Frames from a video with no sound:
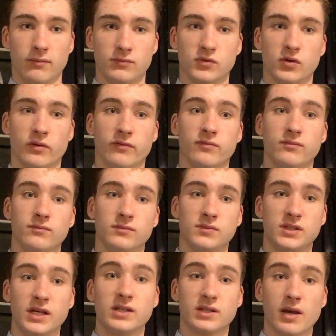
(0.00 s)
sort of
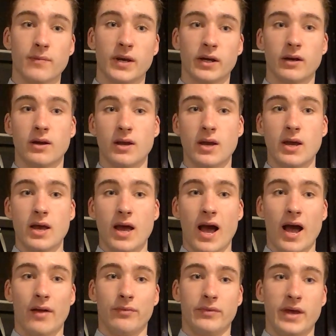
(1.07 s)
sea skimming,
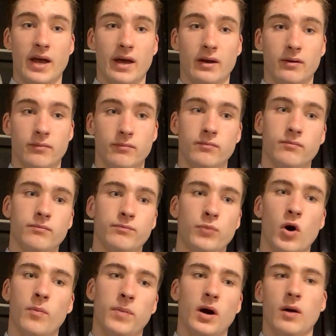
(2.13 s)
and then
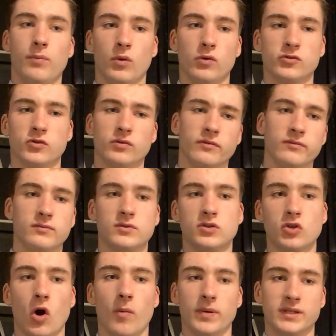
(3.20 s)
pop-up or sort of
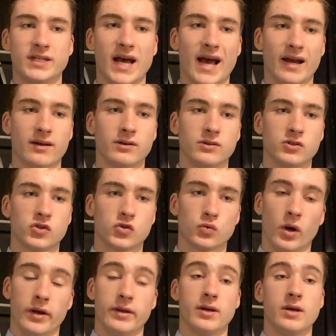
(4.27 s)
top attack
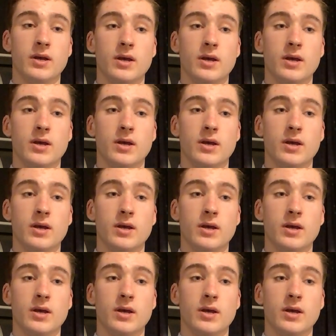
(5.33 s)
strike.